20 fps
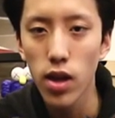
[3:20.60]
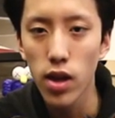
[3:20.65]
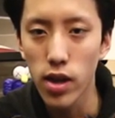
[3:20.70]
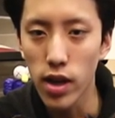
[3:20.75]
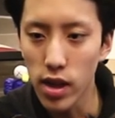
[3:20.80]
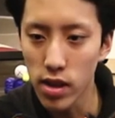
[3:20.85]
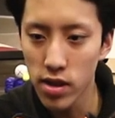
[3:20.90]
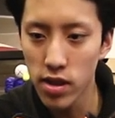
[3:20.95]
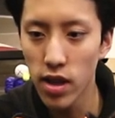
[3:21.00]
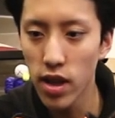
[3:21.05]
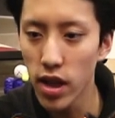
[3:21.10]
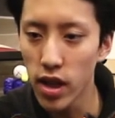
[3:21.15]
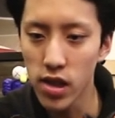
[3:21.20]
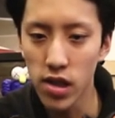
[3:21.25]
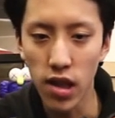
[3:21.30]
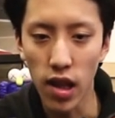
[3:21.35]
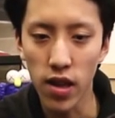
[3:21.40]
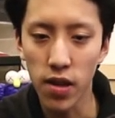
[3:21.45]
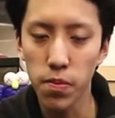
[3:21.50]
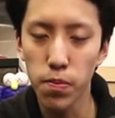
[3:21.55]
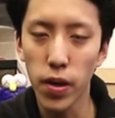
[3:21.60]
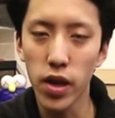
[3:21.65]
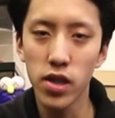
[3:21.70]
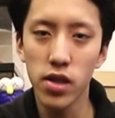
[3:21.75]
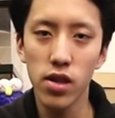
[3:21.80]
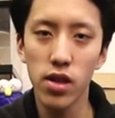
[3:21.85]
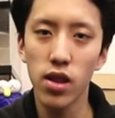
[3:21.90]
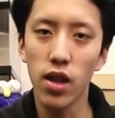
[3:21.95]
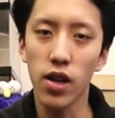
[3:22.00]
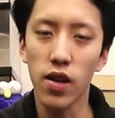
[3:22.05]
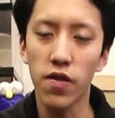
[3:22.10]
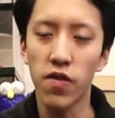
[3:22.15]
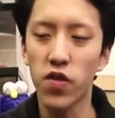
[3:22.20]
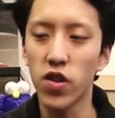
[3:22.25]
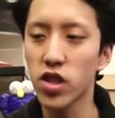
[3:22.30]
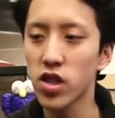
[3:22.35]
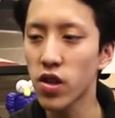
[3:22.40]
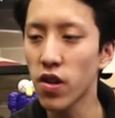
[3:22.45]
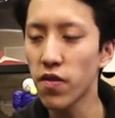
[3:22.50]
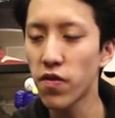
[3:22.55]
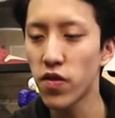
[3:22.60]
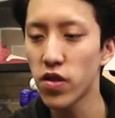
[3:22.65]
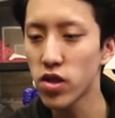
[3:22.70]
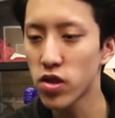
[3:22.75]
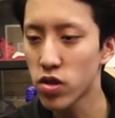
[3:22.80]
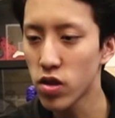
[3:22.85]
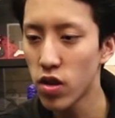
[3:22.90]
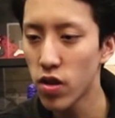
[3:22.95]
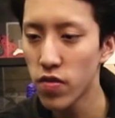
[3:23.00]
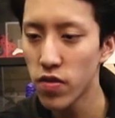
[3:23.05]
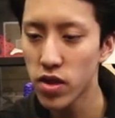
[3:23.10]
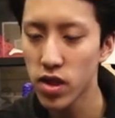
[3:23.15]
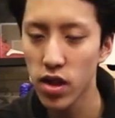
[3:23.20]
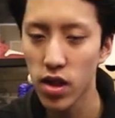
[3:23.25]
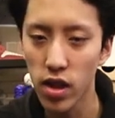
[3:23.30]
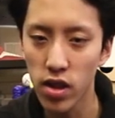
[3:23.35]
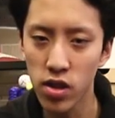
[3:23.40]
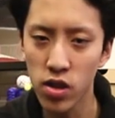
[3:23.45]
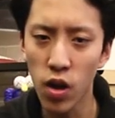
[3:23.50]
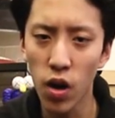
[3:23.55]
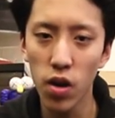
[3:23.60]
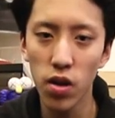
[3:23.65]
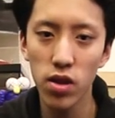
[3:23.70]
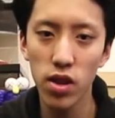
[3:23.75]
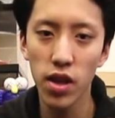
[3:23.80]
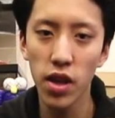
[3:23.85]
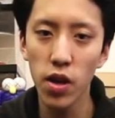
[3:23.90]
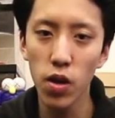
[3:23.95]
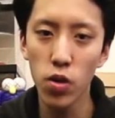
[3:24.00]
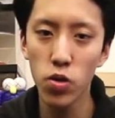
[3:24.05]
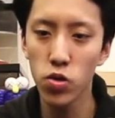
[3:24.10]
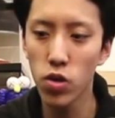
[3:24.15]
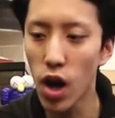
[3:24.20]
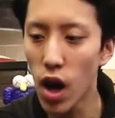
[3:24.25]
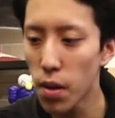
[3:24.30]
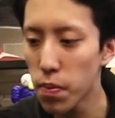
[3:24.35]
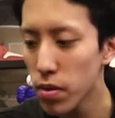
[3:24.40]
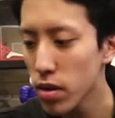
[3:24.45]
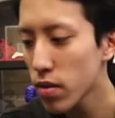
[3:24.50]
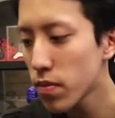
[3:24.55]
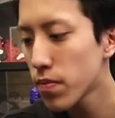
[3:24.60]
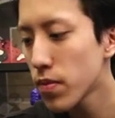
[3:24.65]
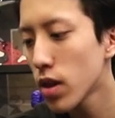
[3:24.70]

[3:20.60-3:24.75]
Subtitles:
That's it. It's like basically like a first come first serve. It's called a Leo drop.